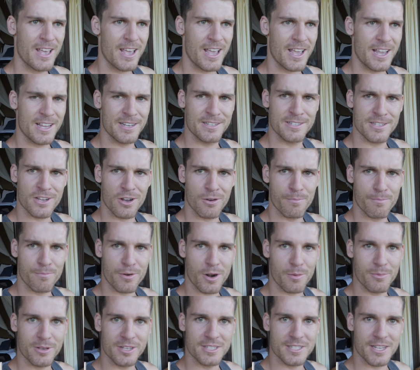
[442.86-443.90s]
and I'll
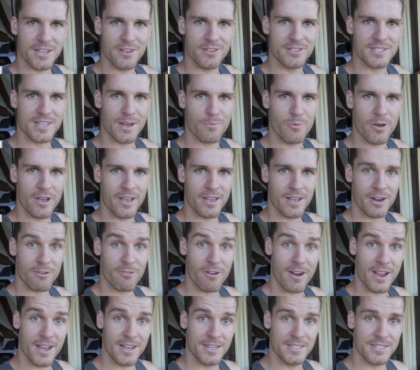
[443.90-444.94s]
probably see you somewhere
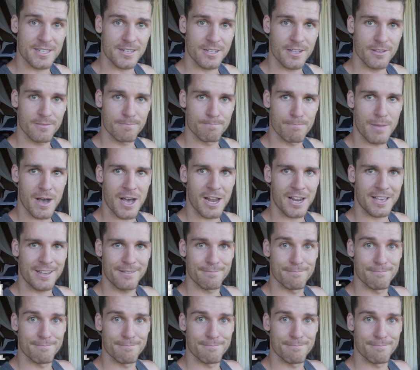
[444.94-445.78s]
around Bali.